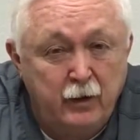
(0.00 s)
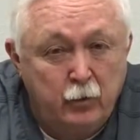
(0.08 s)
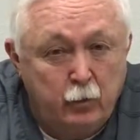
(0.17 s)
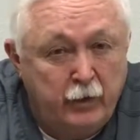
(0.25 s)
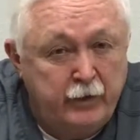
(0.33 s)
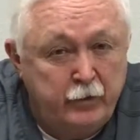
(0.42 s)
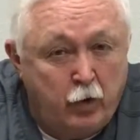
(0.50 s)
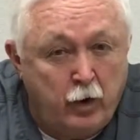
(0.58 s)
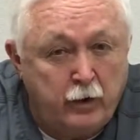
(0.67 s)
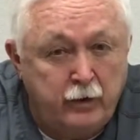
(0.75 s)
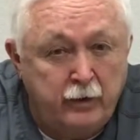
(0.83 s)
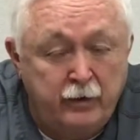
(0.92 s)

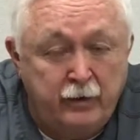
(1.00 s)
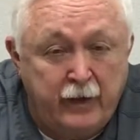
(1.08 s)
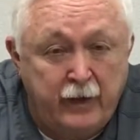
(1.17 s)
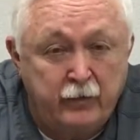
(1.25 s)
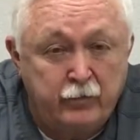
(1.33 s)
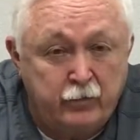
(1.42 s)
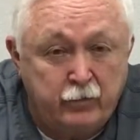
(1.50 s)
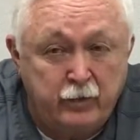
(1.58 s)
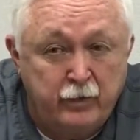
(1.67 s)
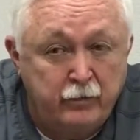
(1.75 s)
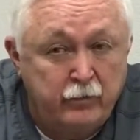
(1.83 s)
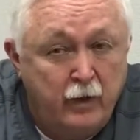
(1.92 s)
re-darken? And the answer
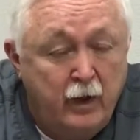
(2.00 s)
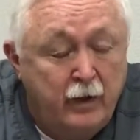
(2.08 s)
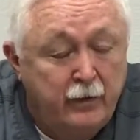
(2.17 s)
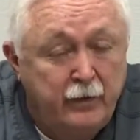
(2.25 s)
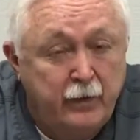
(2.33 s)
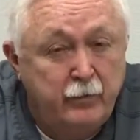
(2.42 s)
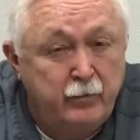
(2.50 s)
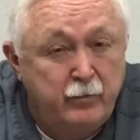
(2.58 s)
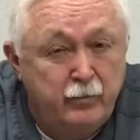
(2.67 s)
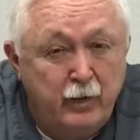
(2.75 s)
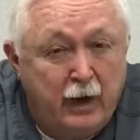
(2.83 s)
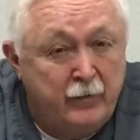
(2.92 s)
is,
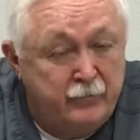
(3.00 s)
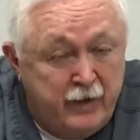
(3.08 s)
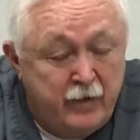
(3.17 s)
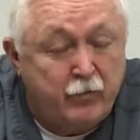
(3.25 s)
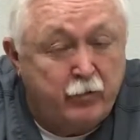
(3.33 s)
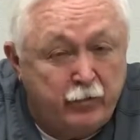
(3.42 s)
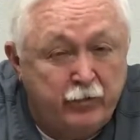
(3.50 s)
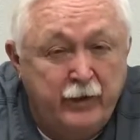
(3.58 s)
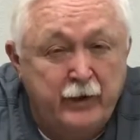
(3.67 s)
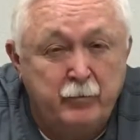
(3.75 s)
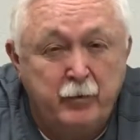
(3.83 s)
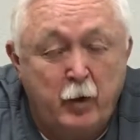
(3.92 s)
I've never seen
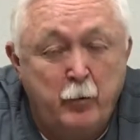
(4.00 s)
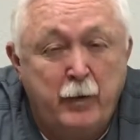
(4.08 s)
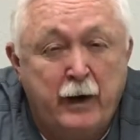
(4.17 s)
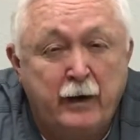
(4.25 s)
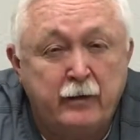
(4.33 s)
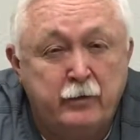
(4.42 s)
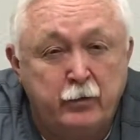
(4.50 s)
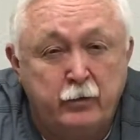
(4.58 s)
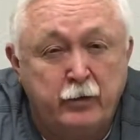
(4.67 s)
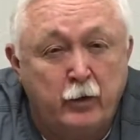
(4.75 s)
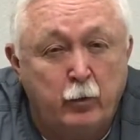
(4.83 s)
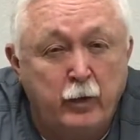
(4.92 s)
them go back to
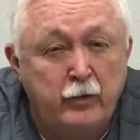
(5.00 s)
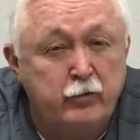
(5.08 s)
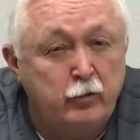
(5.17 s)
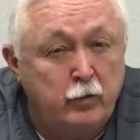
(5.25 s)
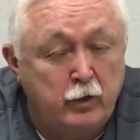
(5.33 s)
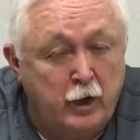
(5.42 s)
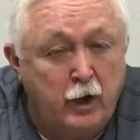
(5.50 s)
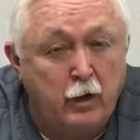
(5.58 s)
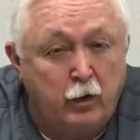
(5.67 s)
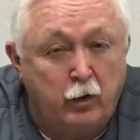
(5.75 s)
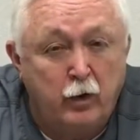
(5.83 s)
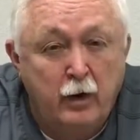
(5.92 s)
the original
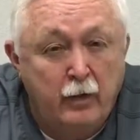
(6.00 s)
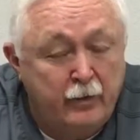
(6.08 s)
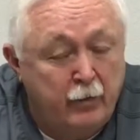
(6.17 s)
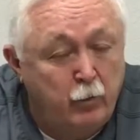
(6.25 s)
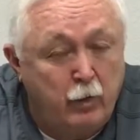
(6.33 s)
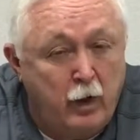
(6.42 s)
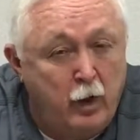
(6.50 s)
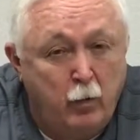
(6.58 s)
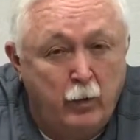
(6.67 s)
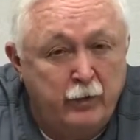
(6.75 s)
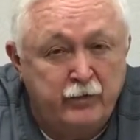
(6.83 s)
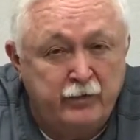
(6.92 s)
color. They will
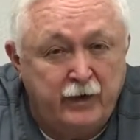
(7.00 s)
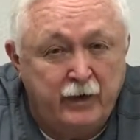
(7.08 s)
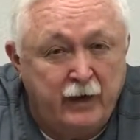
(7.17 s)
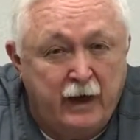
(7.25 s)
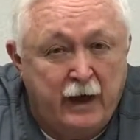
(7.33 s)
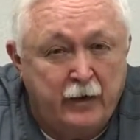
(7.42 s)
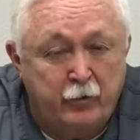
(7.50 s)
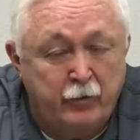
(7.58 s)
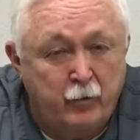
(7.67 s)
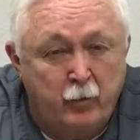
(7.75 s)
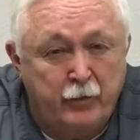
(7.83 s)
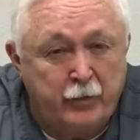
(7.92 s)
always stay lighter
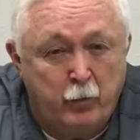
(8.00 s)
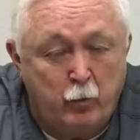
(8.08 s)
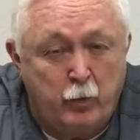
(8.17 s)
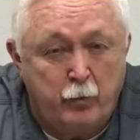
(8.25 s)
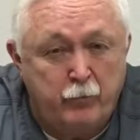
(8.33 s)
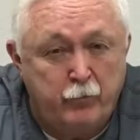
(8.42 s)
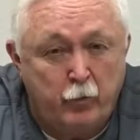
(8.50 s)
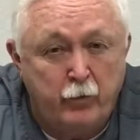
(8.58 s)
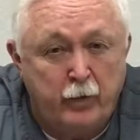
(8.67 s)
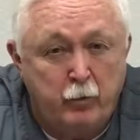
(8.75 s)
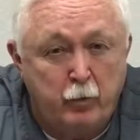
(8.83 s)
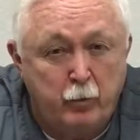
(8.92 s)
than what they were before
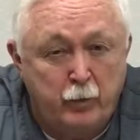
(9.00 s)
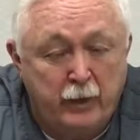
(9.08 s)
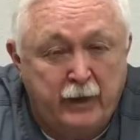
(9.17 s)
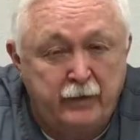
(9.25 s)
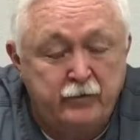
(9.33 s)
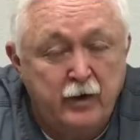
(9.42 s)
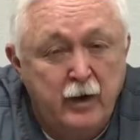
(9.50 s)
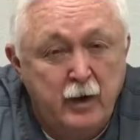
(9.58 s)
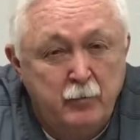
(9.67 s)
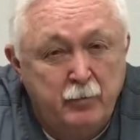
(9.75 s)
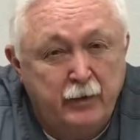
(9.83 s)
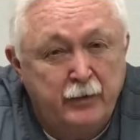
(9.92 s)
they were bleached.
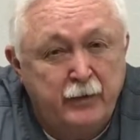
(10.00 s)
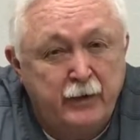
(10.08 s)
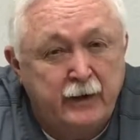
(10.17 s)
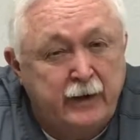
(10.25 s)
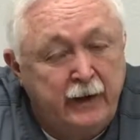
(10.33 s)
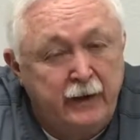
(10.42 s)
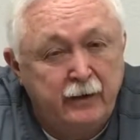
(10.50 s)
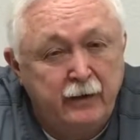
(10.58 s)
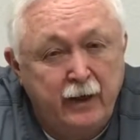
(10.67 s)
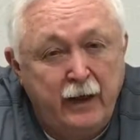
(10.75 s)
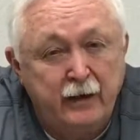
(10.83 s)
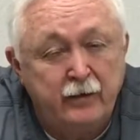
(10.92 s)
But the key to
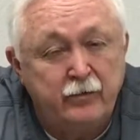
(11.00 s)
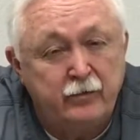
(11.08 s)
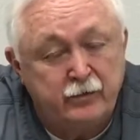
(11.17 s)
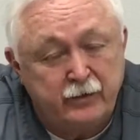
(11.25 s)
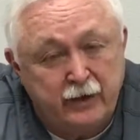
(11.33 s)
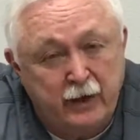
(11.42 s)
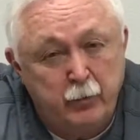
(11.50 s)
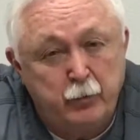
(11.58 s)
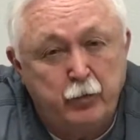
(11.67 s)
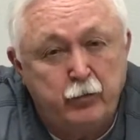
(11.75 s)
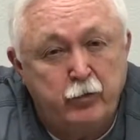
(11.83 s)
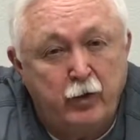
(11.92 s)
that is to keep
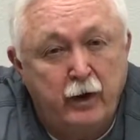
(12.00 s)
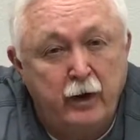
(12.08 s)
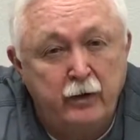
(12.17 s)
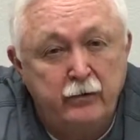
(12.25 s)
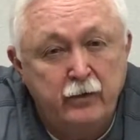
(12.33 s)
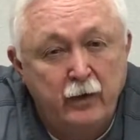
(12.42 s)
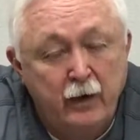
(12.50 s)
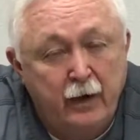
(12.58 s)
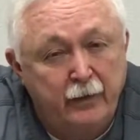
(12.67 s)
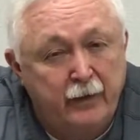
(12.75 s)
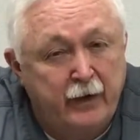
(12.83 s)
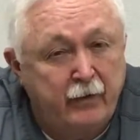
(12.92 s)
your trays,
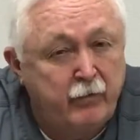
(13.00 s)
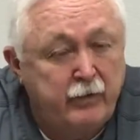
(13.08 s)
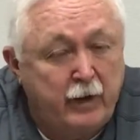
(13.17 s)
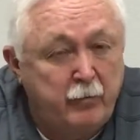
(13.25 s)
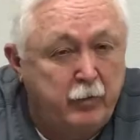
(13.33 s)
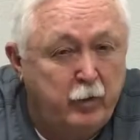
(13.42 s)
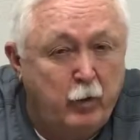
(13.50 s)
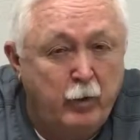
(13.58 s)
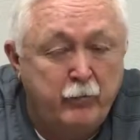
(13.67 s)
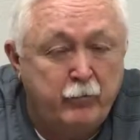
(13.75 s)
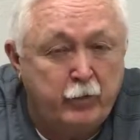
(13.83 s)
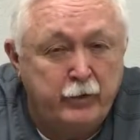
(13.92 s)
and then every time you go
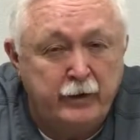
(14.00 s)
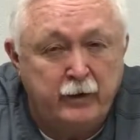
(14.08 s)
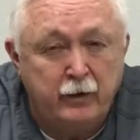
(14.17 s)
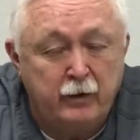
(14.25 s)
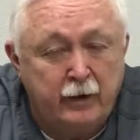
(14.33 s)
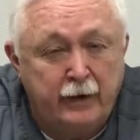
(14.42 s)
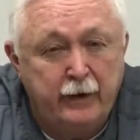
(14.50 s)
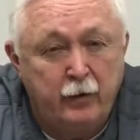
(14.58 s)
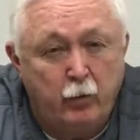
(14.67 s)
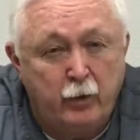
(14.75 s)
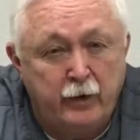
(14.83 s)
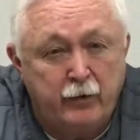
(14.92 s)
in for a dental cleaning or
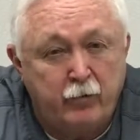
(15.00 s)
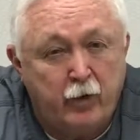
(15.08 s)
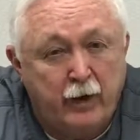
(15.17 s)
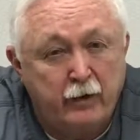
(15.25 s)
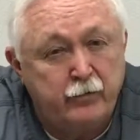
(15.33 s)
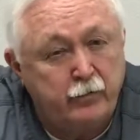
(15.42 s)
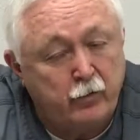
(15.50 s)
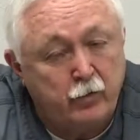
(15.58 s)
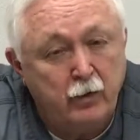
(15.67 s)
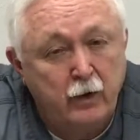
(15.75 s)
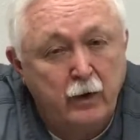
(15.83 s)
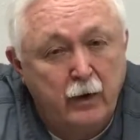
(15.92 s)
whatever, ask for
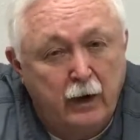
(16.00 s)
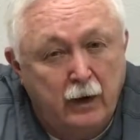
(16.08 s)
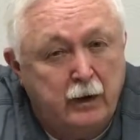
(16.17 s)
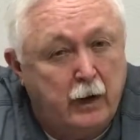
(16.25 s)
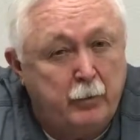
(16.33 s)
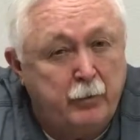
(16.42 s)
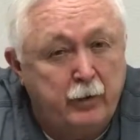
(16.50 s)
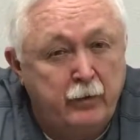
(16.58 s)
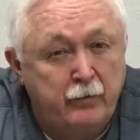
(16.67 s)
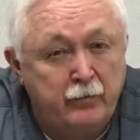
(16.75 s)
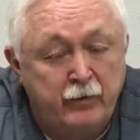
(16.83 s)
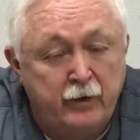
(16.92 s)
a couple
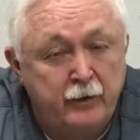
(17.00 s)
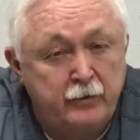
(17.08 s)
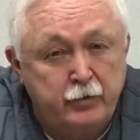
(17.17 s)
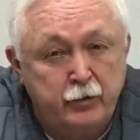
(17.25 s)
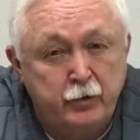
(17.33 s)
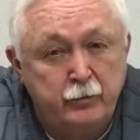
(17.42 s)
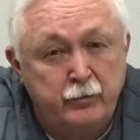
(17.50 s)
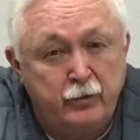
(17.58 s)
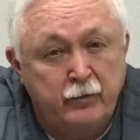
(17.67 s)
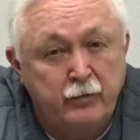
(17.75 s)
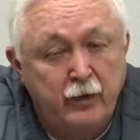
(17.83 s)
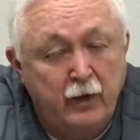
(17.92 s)
of tubes
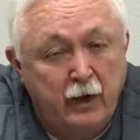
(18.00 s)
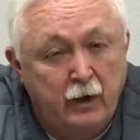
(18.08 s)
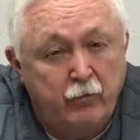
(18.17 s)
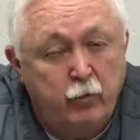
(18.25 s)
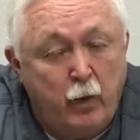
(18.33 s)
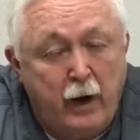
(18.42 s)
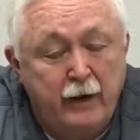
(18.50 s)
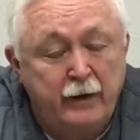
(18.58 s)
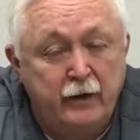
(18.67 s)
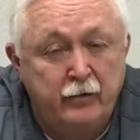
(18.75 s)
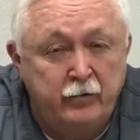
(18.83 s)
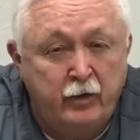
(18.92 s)
of
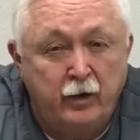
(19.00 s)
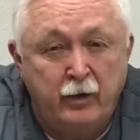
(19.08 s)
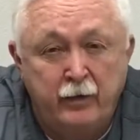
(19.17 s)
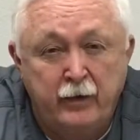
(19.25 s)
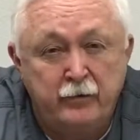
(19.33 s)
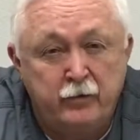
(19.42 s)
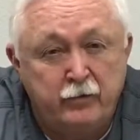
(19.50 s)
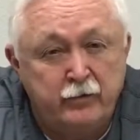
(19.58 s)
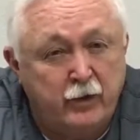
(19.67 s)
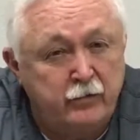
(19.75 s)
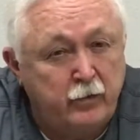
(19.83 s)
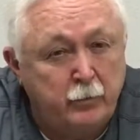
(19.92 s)
whitening gel, and then just
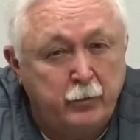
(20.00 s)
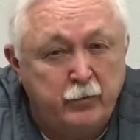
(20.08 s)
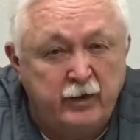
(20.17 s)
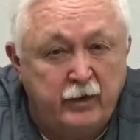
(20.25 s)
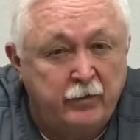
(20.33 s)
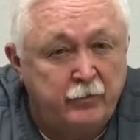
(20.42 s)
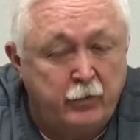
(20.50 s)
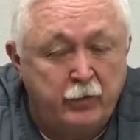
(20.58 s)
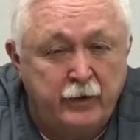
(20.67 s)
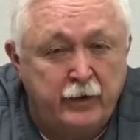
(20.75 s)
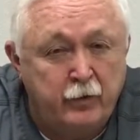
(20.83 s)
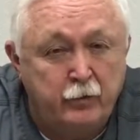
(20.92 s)
touch up your teeth for a
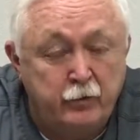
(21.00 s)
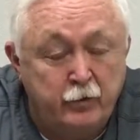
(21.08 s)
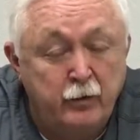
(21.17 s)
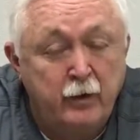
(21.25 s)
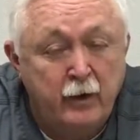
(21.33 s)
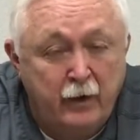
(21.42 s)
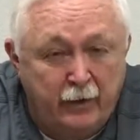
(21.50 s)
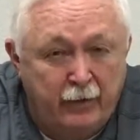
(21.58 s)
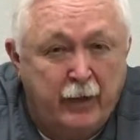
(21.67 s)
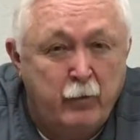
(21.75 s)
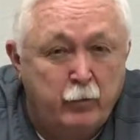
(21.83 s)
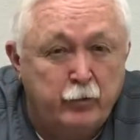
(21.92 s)
day or two, and
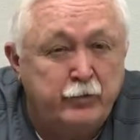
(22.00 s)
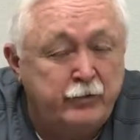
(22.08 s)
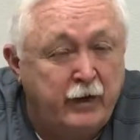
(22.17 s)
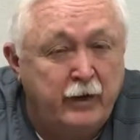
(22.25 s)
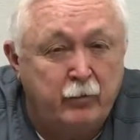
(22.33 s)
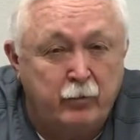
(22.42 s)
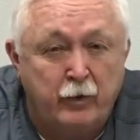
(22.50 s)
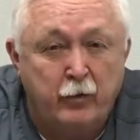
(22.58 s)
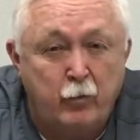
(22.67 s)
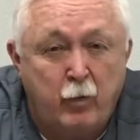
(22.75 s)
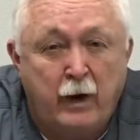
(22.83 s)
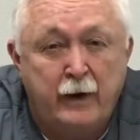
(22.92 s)
they will stay really
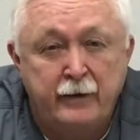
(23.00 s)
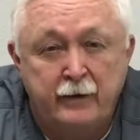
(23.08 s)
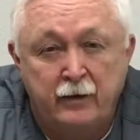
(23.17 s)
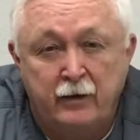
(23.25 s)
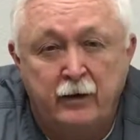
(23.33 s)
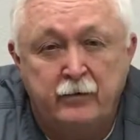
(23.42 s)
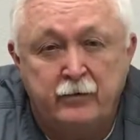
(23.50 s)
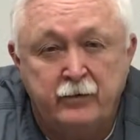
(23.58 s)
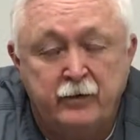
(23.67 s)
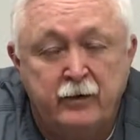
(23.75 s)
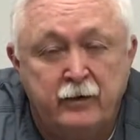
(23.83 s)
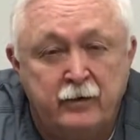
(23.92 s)
white and glistening